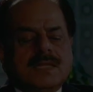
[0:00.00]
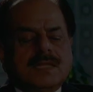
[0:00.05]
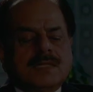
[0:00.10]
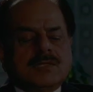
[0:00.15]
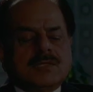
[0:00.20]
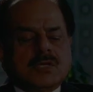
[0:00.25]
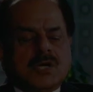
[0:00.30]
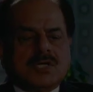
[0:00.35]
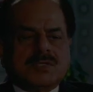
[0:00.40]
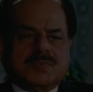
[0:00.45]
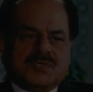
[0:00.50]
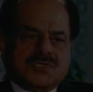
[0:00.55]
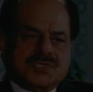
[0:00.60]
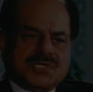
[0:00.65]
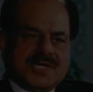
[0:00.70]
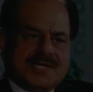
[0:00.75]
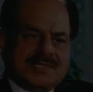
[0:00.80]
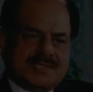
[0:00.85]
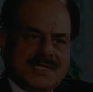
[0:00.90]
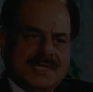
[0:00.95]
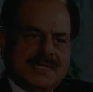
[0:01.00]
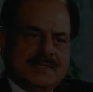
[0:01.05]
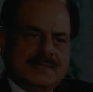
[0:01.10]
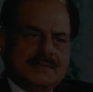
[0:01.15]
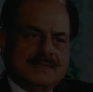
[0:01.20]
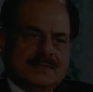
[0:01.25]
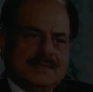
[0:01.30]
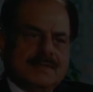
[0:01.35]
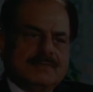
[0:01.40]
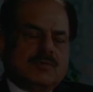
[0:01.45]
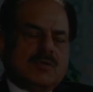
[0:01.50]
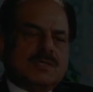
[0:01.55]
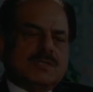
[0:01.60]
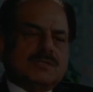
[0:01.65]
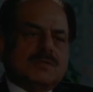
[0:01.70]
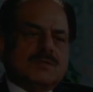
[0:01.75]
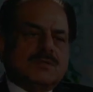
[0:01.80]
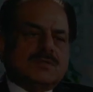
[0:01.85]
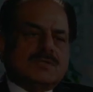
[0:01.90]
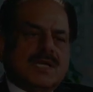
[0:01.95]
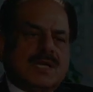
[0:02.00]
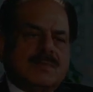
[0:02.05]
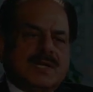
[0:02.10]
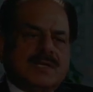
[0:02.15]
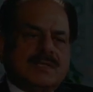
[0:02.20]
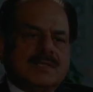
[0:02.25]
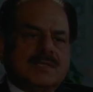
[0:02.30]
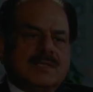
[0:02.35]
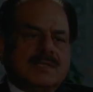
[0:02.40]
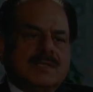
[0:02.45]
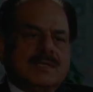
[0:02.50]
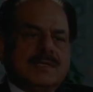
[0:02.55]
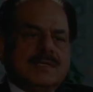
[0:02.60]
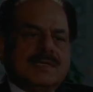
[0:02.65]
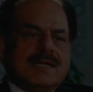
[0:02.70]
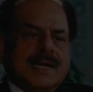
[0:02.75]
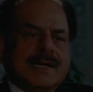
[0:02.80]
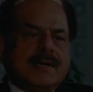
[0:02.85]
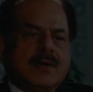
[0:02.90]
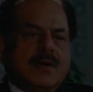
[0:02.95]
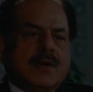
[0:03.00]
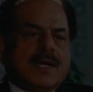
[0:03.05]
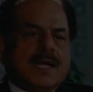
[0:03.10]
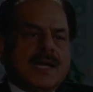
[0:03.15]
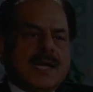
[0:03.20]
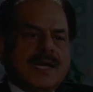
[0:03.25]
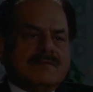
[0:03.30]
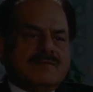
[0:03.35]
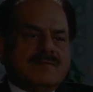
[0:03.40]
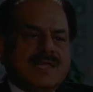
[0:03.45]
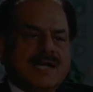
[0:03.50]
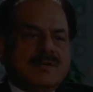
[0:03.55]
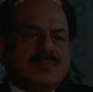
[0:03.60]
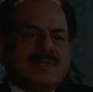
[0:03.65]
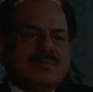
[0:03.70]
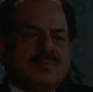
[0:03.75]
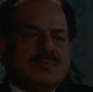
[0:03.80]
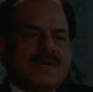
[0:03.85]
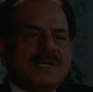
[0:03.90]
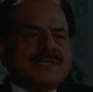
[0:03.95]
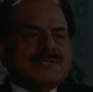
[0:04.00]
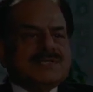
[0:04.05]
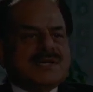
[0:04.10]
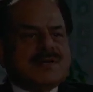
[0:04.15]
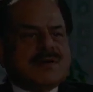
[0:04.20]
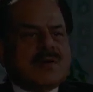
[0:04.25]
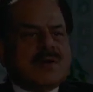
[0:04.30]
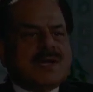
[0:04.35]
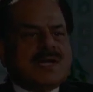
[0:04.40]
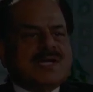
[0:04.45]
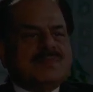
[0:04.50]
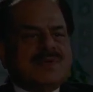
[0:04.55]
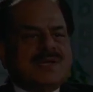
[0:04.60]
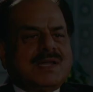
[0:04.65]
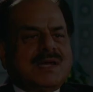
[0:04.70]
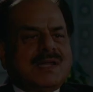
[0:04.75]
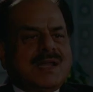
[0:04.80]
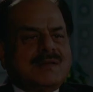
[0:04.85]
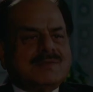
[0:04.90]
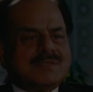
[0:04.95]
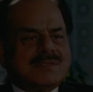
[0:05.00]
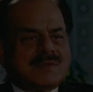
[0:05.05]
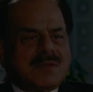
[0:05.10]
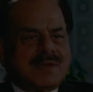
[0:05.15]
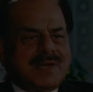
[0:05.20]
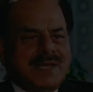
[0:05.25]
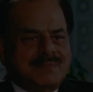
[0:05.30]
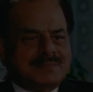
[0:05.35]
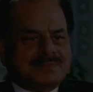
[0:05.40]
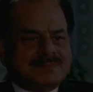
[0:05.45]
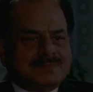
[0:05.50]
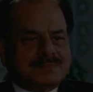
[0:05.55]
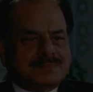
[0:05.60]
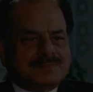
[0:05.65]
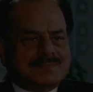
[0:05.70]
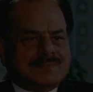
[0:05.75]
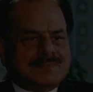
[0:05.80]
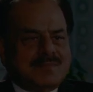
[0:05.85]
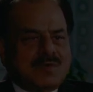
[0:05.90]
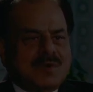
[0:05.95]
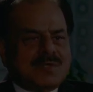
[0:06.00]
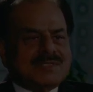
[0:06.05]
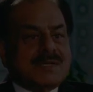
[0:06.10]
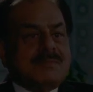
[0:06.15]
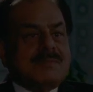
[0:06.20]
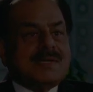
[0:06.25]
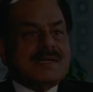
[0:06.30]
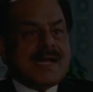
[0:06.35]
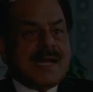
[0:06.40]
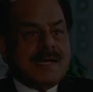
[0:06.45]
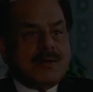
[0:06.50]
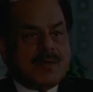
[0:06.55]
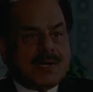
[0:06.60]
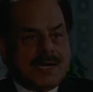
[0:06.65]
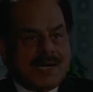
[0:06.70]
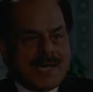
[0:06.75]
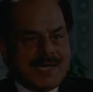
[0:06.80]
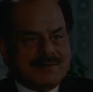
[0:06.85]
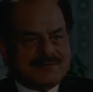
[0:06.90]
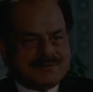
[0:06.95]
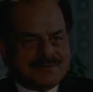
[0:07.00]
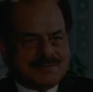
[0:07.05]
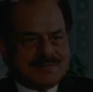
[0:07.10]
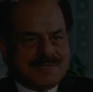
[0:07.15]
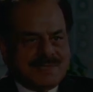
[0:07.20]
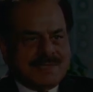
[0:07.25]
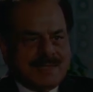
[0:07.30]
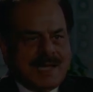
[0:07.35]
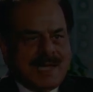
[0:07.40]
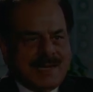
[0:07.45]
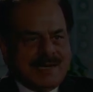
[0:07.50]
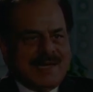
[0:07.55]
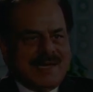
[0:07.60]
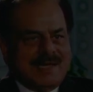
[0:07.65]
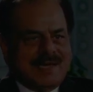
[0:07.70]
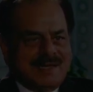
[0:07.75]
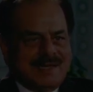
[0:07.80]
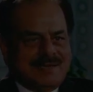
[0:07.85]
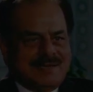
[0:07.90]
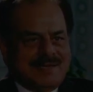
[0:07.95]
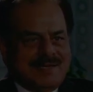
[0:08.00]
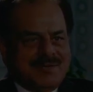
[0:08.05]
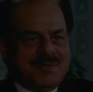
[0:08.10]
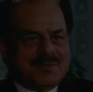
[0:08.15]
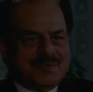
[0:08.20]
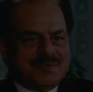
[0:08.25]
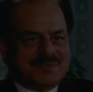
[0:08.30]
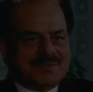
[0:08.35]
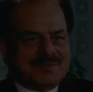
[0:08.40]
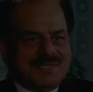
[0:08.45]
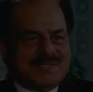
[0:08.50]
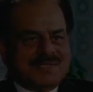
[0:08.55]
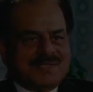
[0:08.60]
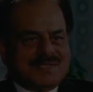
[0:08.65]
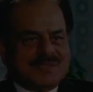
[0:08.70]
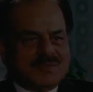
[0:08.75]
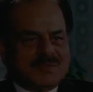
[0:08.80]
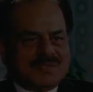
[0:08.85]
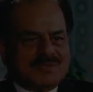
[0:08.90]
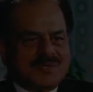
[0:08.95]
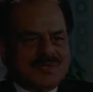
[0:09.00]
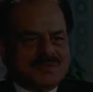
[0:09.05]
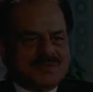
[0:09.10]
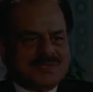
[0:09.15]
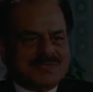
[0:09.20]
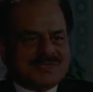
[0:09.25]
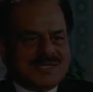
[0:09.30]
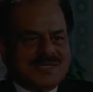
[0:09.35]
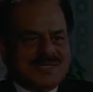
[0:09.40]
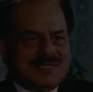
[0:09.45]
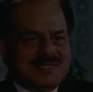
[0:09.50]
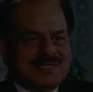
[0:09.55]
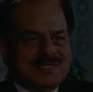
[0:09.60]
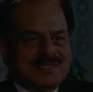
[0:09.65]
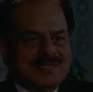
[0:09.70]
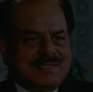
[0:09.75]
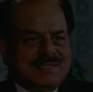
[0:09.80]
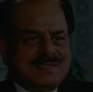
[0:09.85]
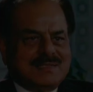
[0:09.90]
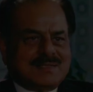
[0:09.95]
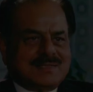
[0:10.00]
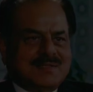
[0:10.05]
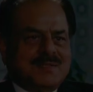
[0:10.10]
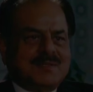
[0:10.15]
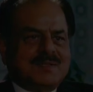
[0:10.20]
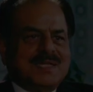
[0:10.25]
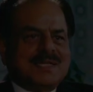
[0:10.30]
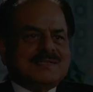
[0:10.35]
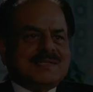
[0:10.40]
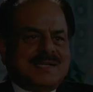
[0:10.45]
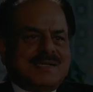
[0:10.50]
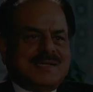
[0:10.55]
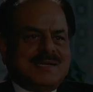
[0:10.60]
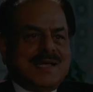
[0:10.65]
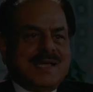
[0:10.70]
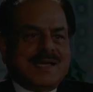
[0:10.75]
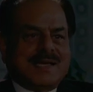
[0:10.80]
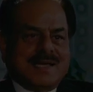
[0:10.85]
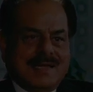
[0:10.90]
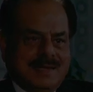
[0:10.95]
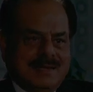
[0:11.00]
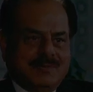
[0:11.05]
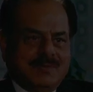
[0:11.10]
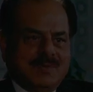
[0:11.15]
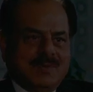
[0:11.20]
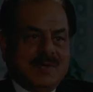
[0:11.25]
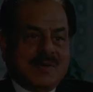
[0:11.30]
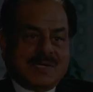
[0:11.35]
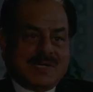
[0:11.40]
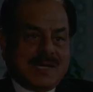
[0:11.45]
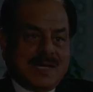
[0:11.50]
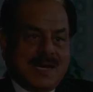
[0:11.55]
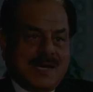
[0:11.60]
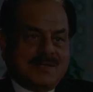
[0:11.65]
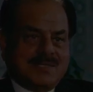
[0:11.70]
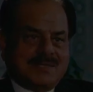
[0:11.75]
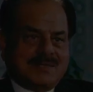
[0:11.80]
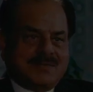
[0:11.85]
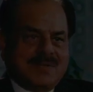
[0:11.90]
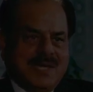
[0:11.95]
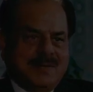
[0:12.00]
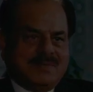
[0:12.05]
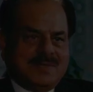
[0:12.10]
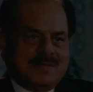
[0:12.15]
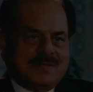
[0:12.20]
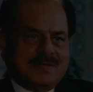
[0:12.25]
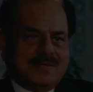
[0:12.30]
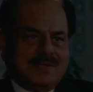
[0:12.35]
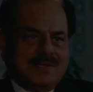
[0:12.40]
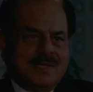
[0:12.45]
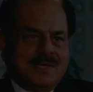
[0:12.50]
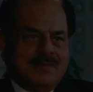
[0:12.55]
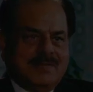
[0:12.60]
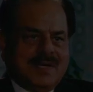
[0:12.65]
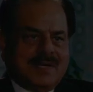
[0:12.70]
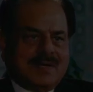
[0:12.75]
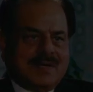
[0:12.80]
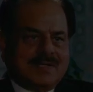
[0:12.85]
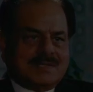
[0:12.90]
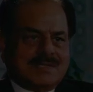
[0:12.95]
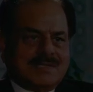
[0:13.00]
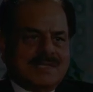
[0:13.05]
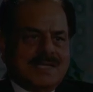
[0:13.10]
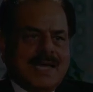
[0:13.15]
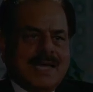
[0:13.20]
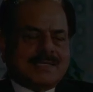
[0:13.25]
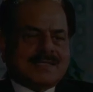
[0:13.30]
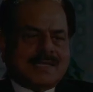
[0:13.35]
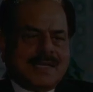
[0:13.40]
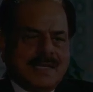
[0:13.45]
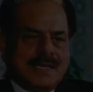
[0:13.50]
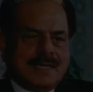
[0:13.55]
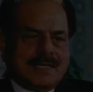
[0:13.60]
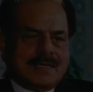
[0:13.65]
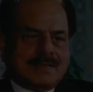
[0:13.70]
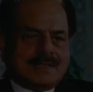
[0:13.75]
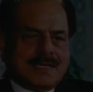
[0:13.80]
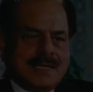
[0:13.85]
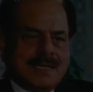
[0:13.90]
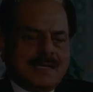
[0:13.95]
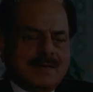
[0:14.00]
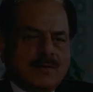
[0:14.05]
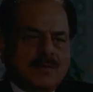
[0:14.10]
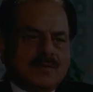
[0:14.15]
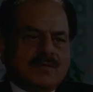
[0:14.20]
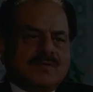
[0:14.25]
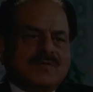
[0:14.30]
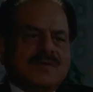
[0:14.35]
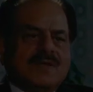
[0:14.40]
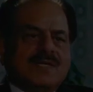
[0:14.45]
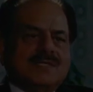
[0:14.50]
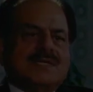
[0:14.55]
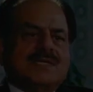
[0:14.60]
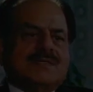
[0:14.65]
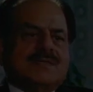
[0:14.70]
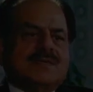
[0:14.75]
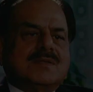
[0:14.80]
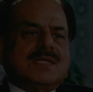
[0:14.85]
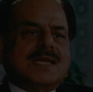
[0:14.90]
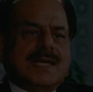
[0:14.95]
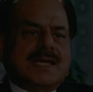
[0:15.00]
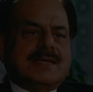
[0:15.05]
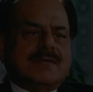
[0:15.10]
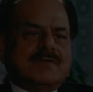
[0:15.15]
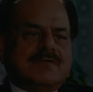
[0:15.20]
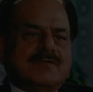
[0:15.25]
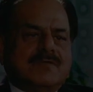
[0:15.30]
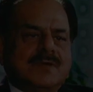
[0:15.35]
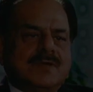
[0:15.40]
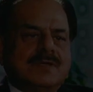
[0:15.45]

George Bush had said he wants Osama dead or alive. That means punish had already been announced on him. Wants him dead or alive. And I know that this is what George Bush said. So they said, like hell, we will not allow this to happen, because he has taken oath of allegiance on the hand of